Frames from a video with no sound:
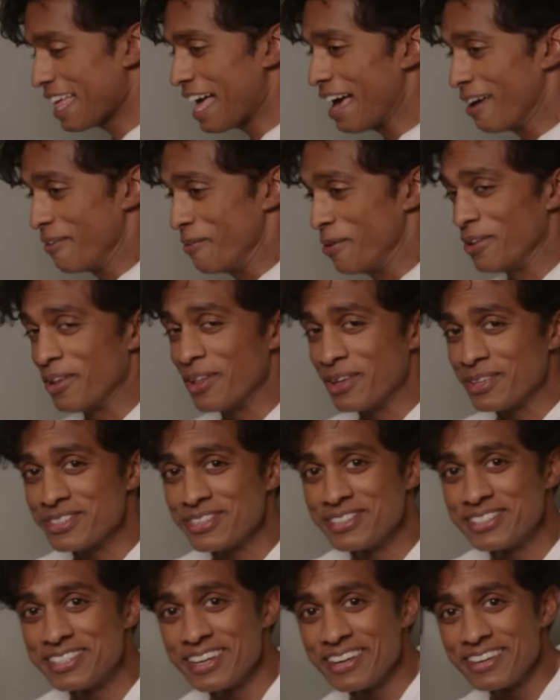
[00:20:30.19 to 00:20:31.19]
will
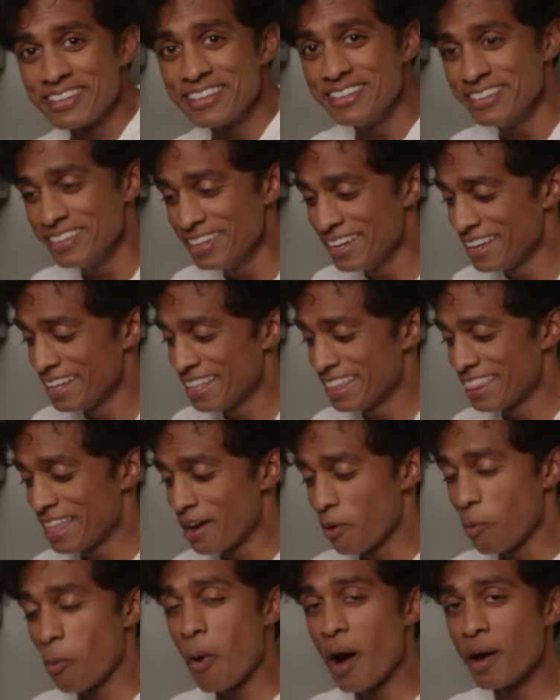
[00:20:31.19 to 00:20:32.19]
also tell you
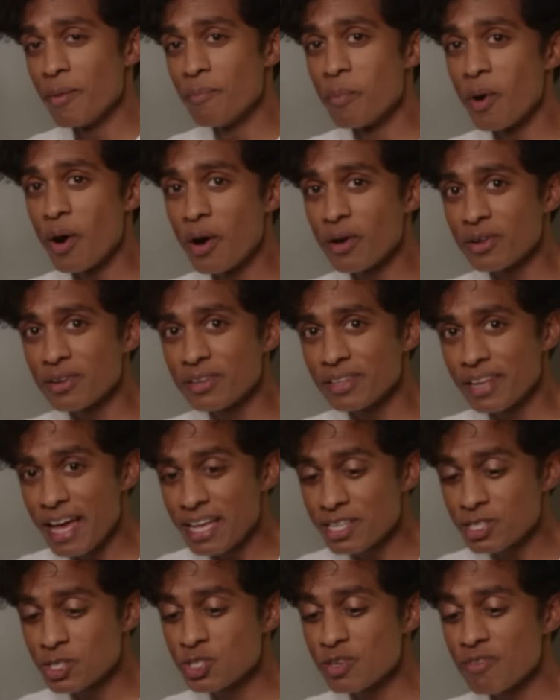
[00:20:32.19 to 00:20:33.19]
that one bottle
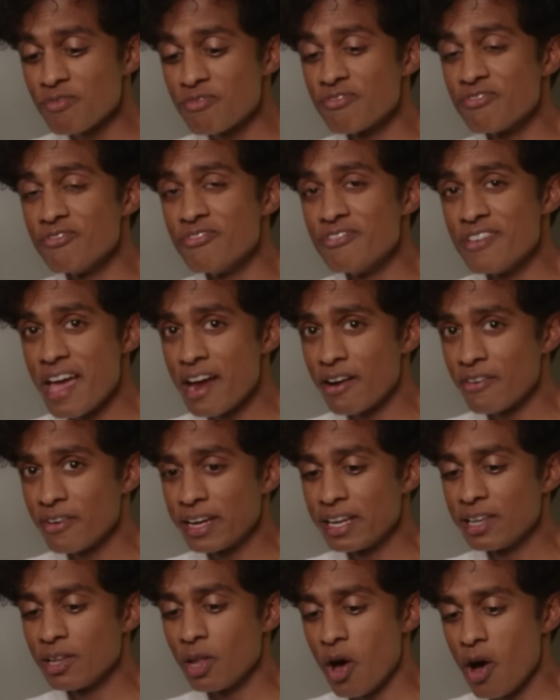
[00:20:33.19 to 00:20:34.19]
lasts a
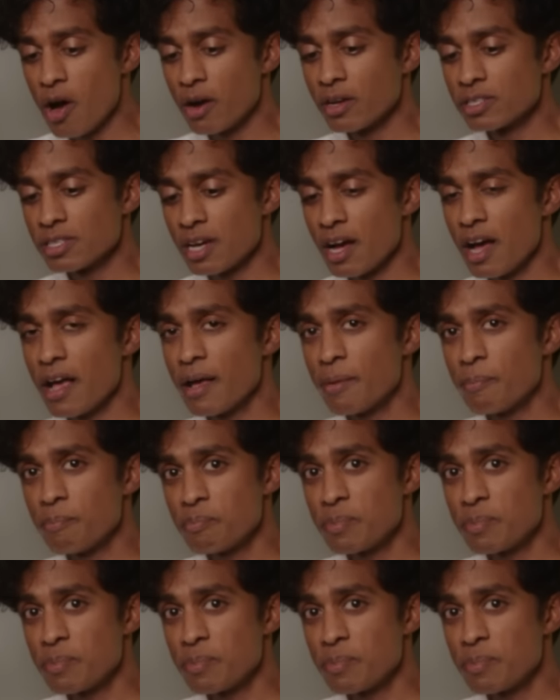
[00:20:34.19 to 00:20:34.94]
very long time